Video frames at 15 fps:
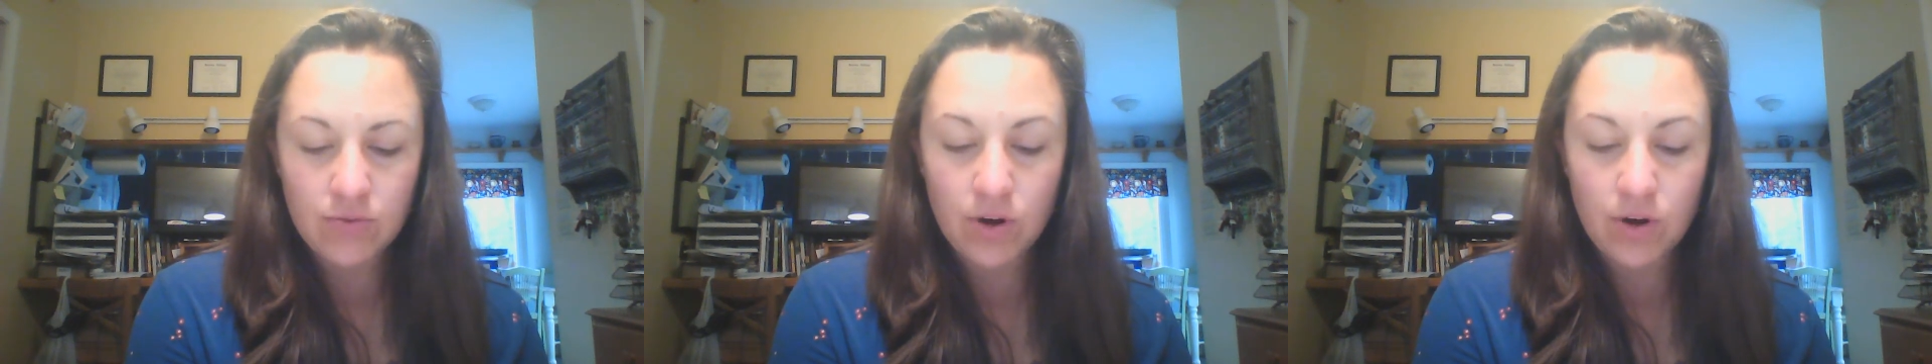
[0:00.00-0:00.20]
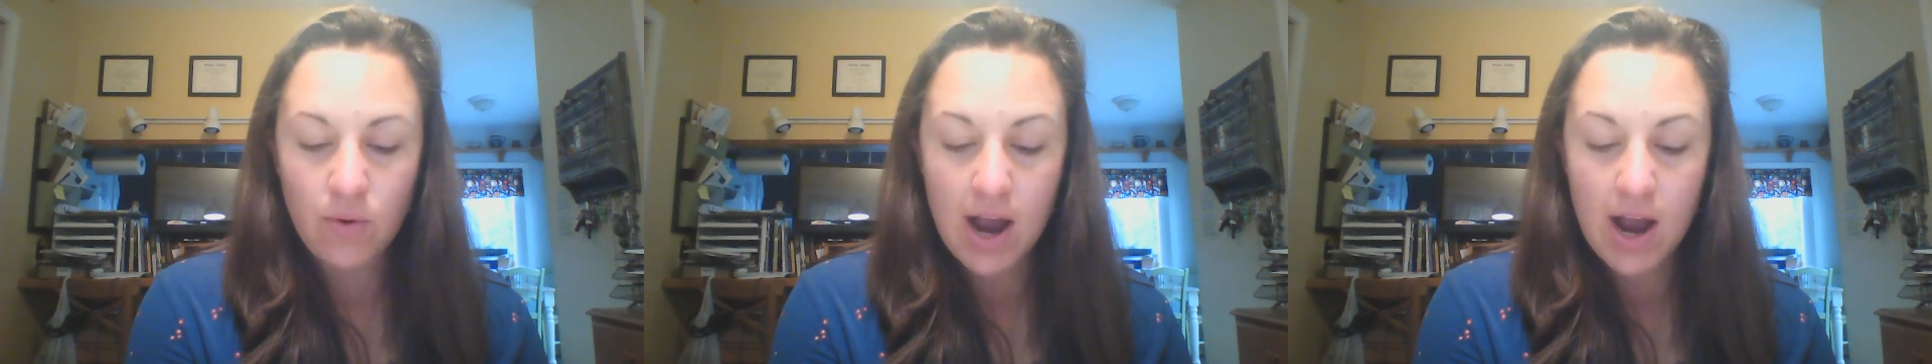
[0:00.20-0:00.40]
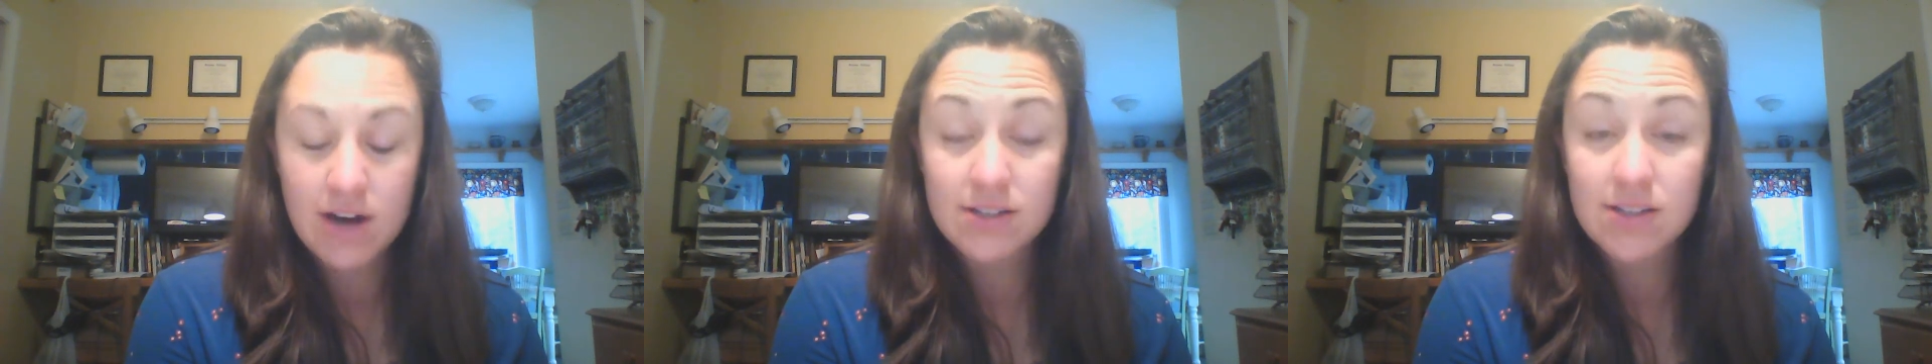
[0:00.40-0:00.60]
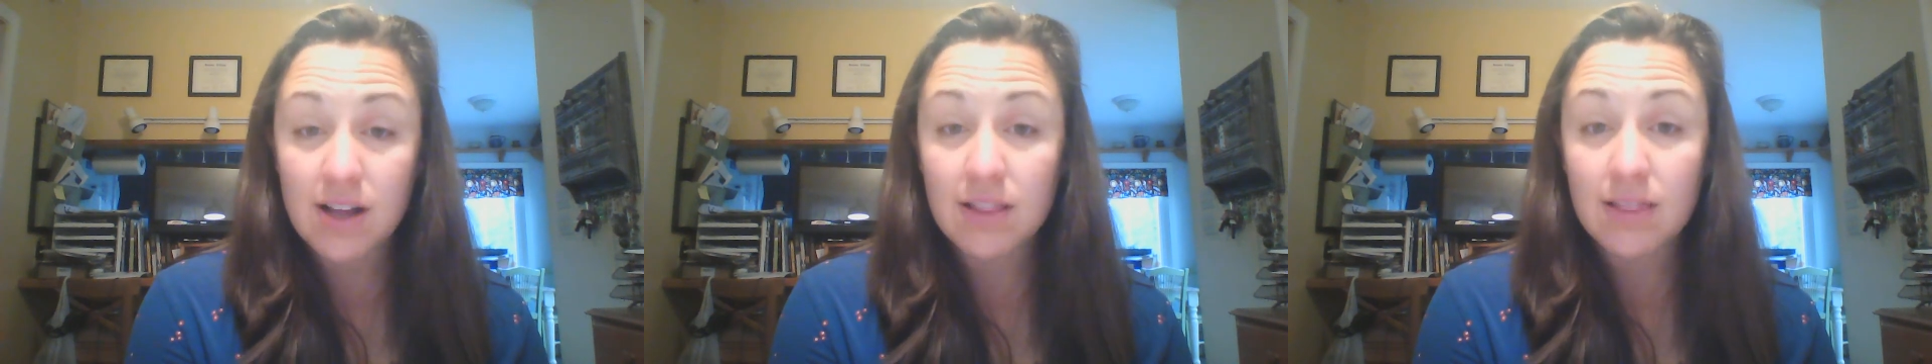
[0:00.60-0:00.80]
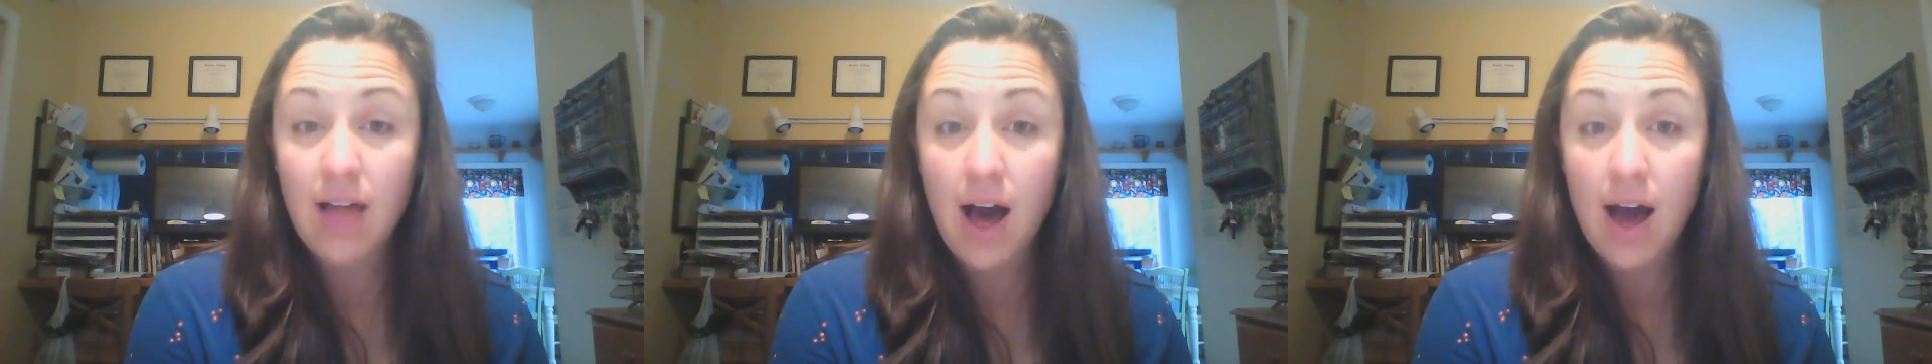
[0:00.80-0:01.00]
requires
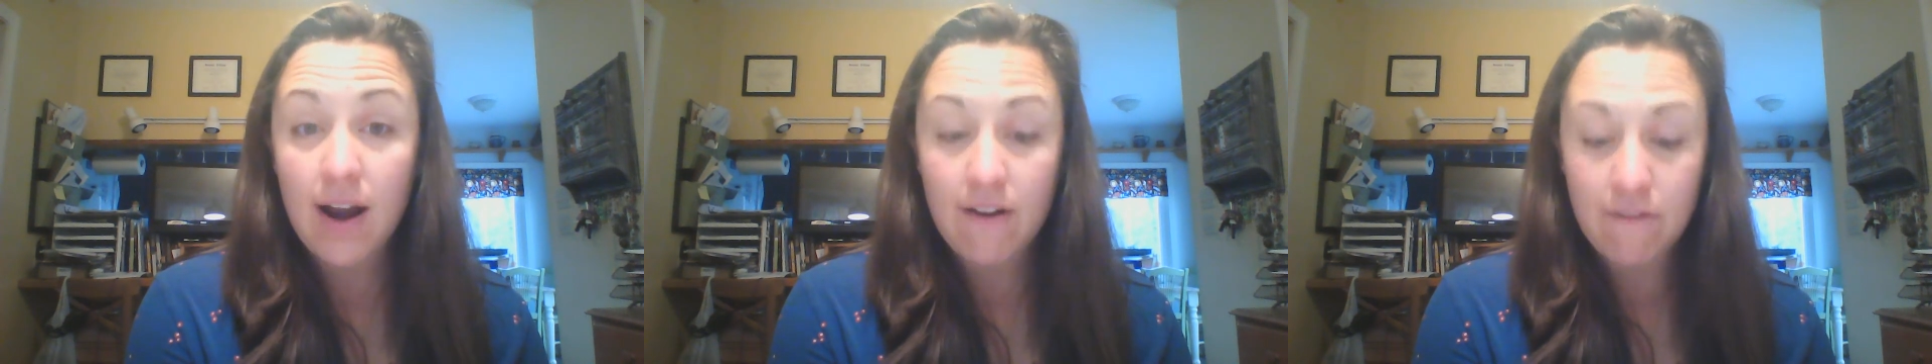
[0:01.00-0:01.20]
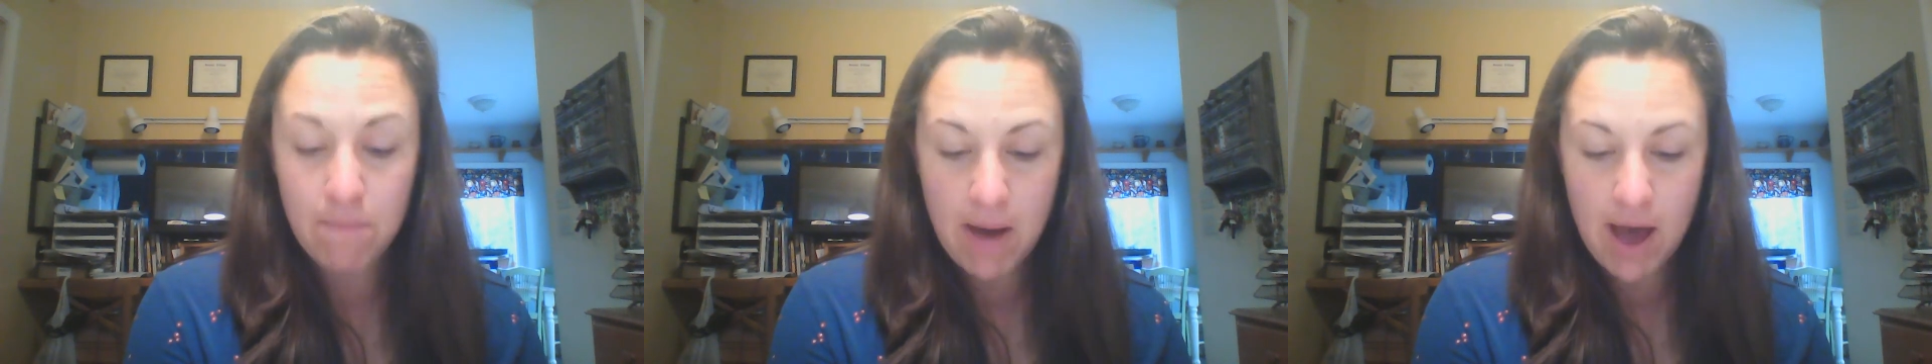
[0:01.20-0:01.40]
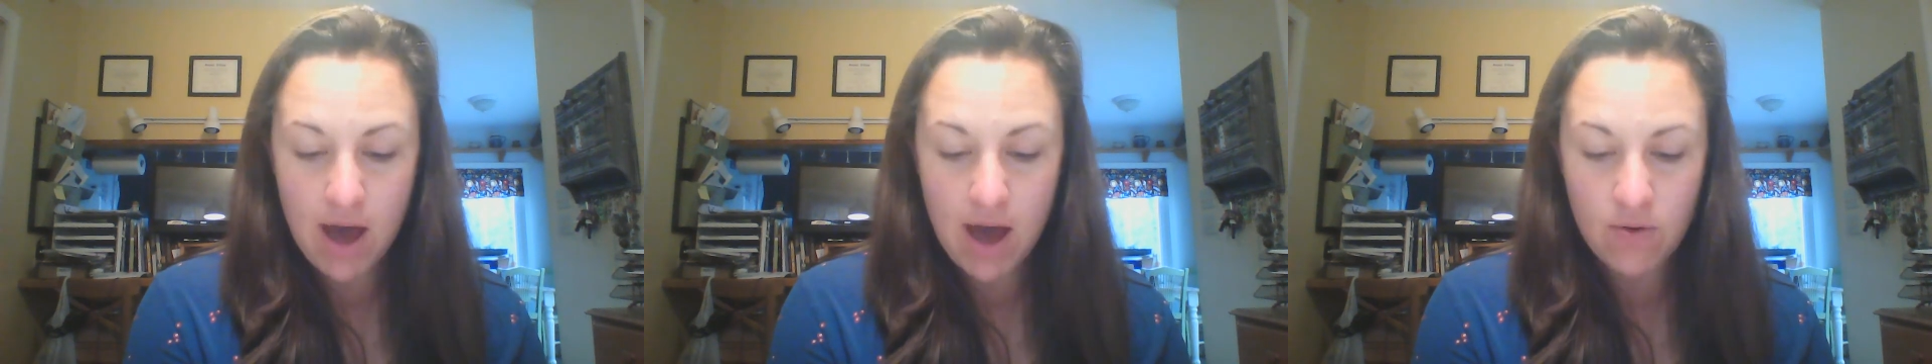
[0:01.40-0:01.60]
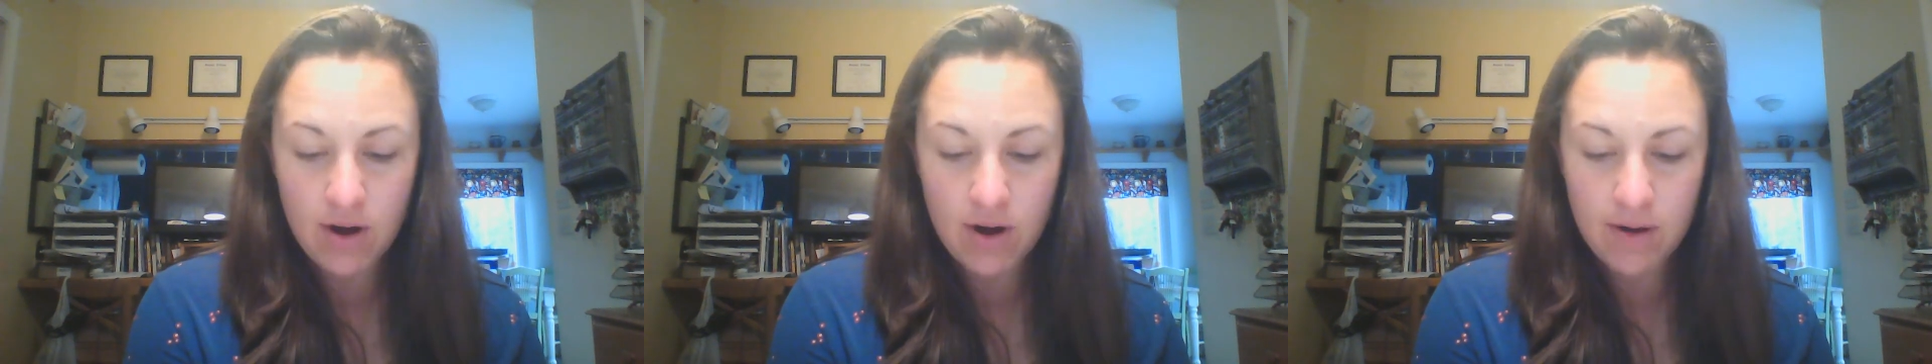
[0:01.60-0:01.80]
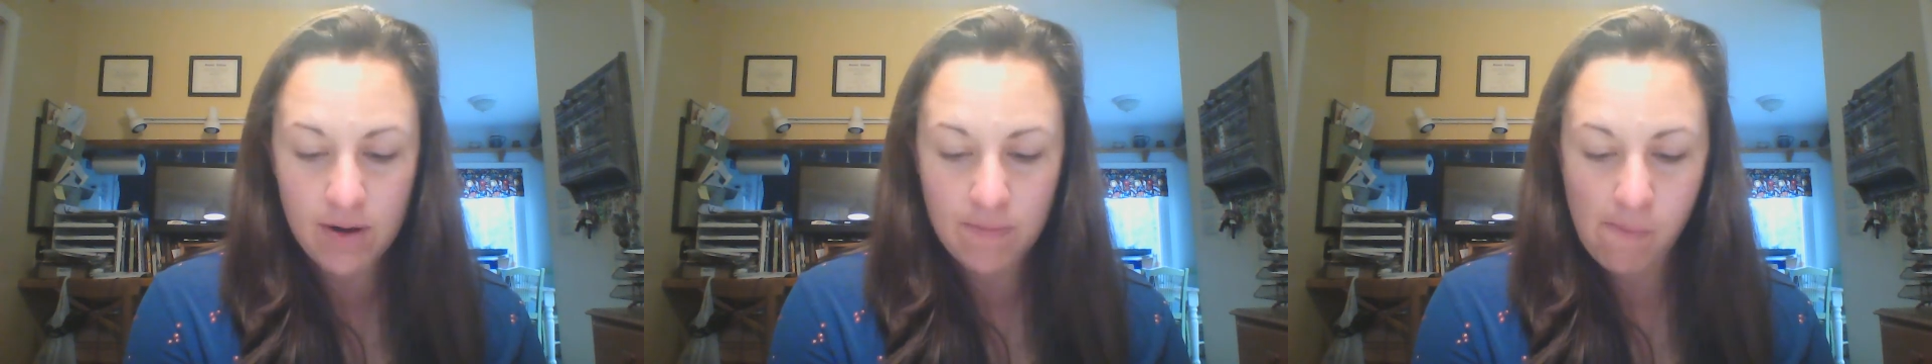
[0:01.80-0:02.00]
a lot of
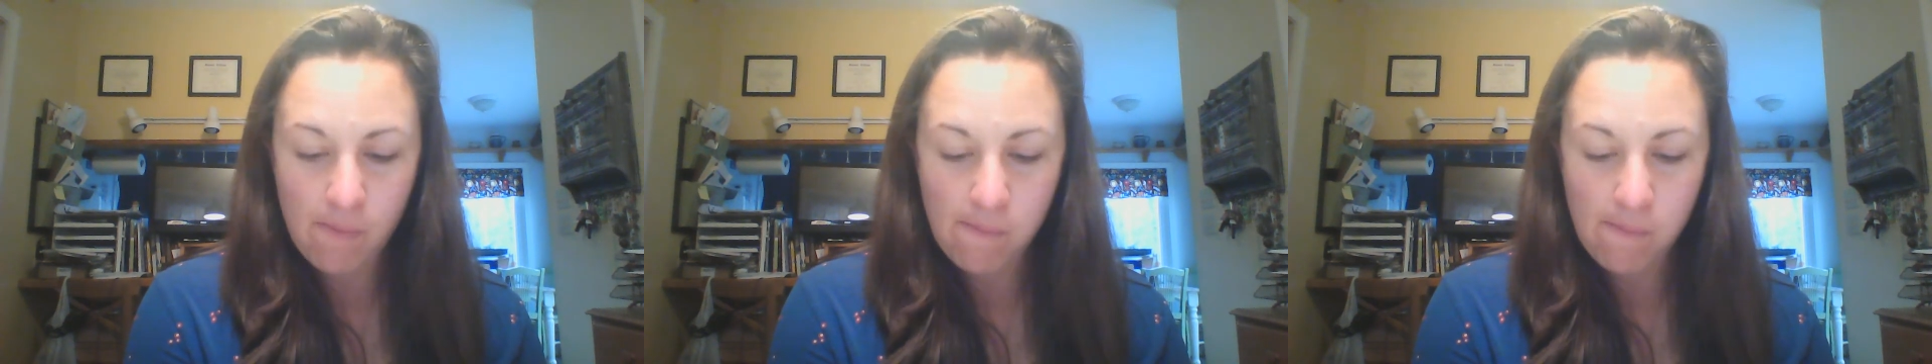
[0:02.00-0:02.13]
power.